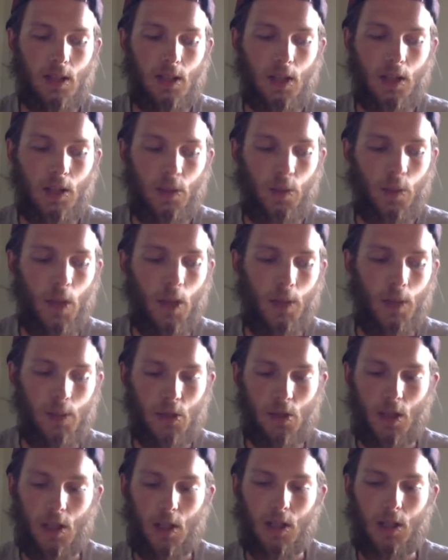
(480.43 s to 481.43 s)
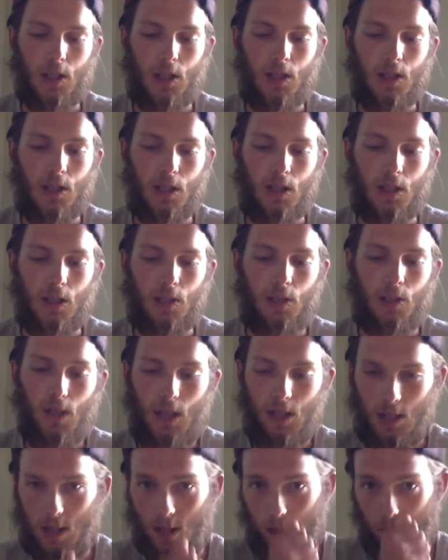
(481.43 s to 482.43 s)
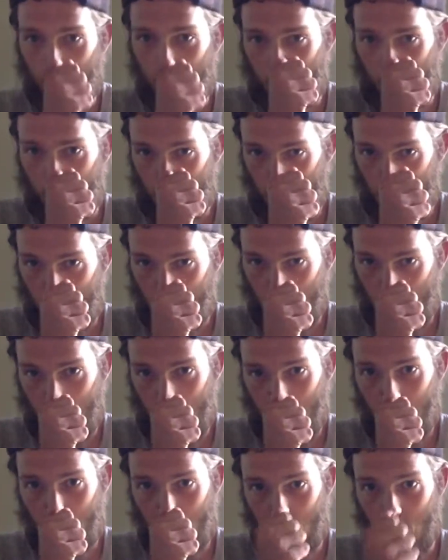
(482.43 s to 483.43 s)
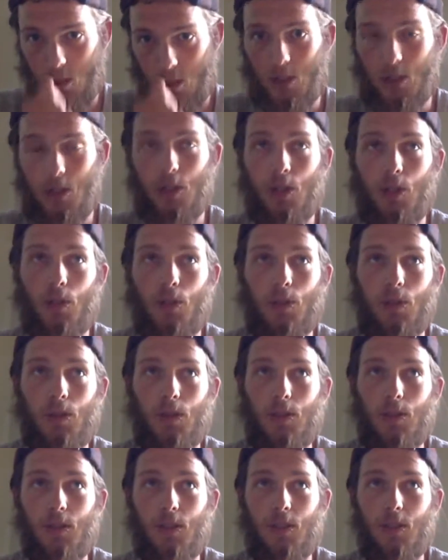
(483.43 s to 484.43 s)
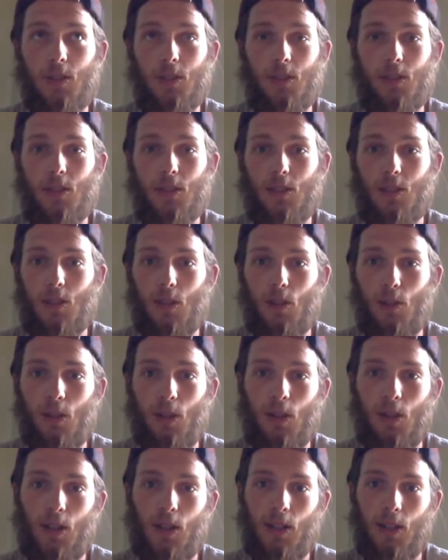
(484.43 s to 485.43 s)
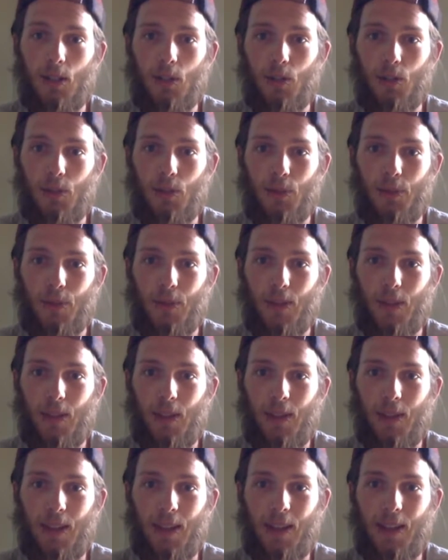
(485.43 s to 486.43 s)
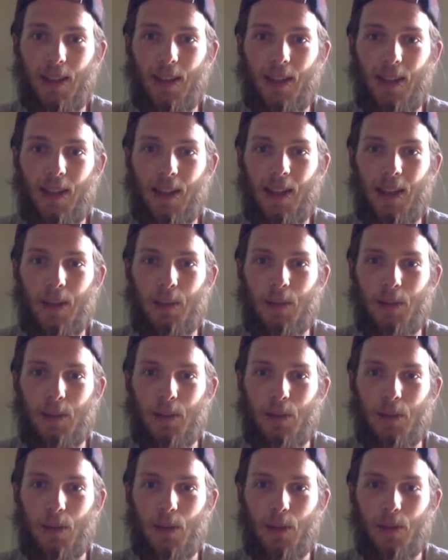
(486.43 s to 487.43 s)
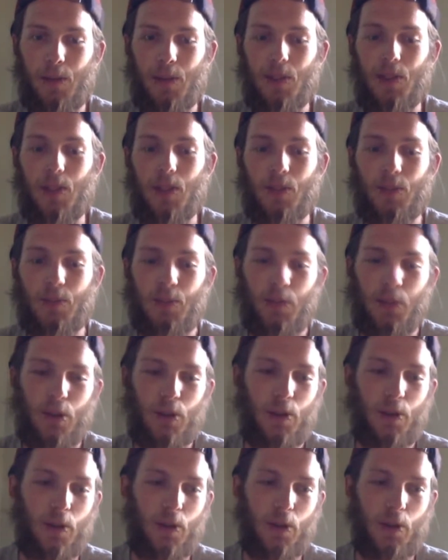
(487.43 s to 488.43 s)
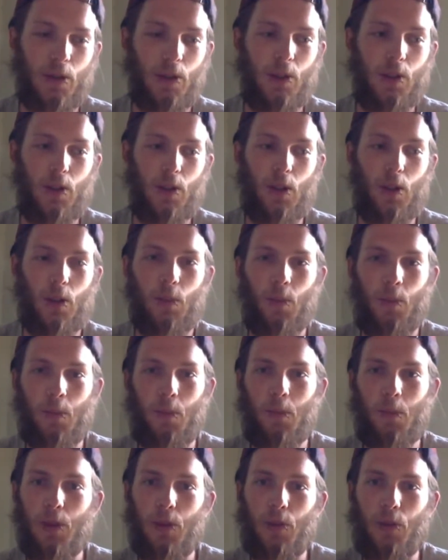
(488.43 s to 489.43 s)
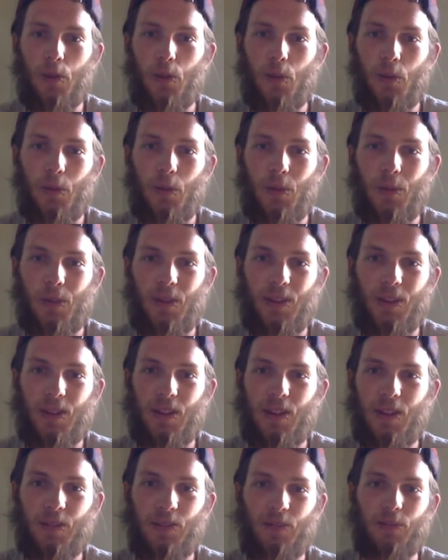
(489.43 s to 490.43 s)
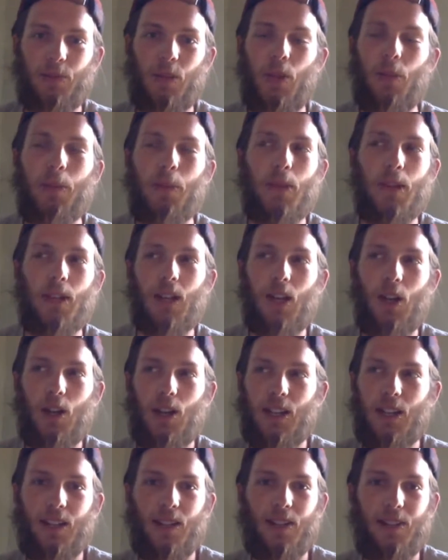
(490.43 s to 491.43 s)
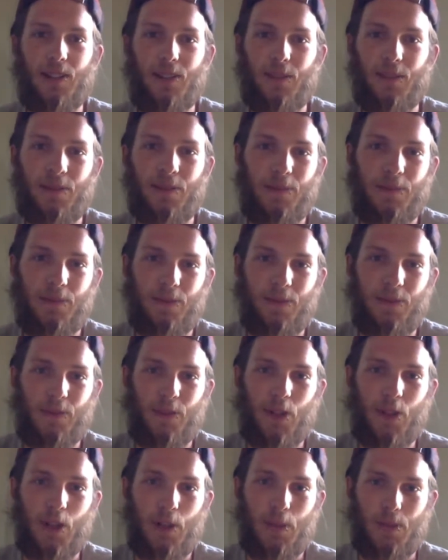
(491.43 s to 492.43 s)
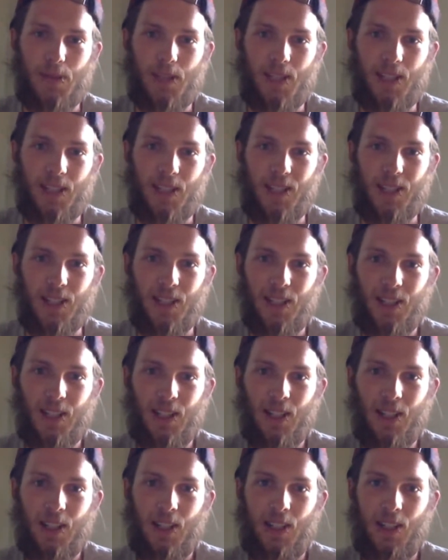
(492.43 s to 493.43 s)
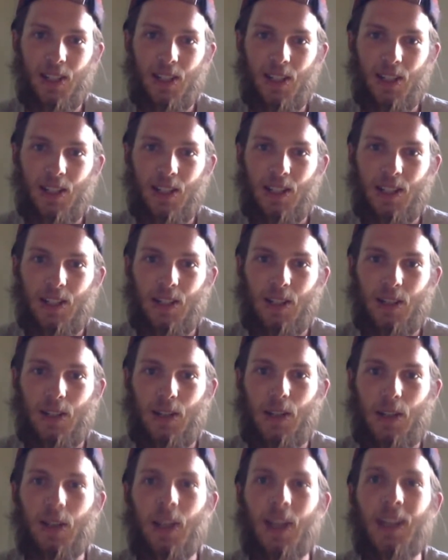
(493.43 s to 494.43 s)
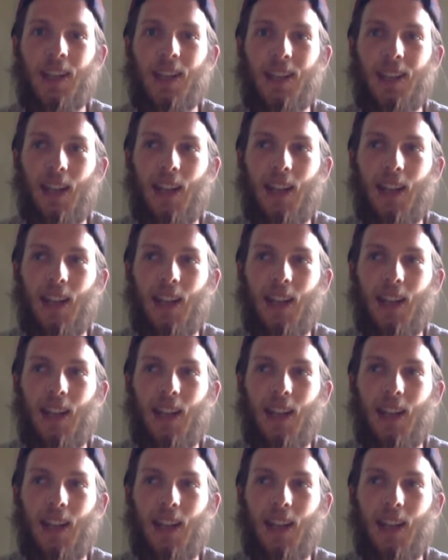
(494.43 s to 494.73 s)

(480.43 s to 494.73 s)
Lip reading: like the rhyme structures and the way that they can do two line little AB poems, and you can put midline rhymes in, and having to